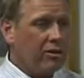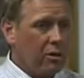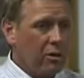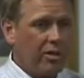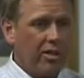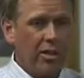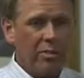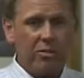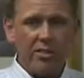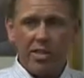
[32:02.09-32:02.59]
The
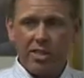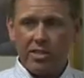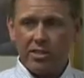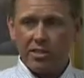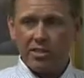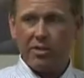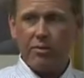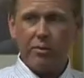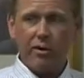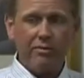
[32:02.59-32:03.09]
only
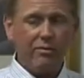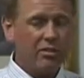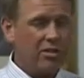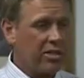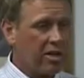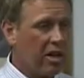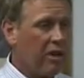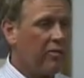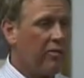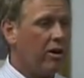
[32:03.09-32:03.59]
limitations that we've
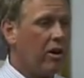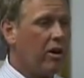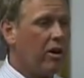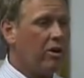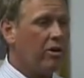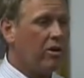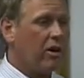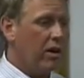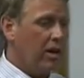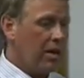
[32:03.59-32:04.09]
discovered
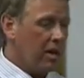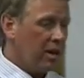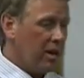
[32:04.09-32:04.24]
are